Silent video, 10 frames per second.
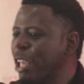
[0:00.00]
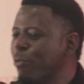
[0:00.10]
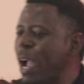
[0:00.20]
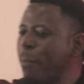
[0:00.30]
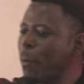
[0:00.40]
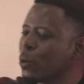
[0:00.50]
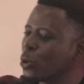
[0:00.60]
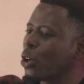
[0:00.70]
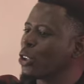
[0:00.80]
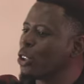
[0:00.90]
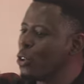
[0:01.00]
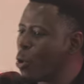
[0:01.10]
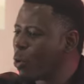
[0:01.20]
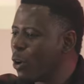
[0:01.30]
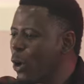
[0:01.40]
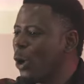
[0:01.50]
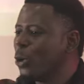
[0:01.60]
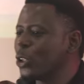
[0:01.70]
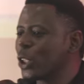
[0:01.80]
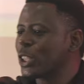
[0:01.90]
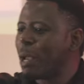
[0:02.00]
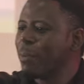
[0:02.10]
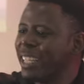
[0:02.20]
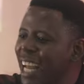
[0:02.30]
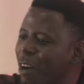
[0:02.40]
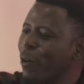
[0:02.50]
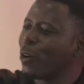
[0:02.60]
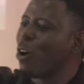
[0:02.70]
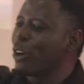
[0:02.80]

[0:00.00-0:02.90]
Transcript: Invite people to church, no. Use social media for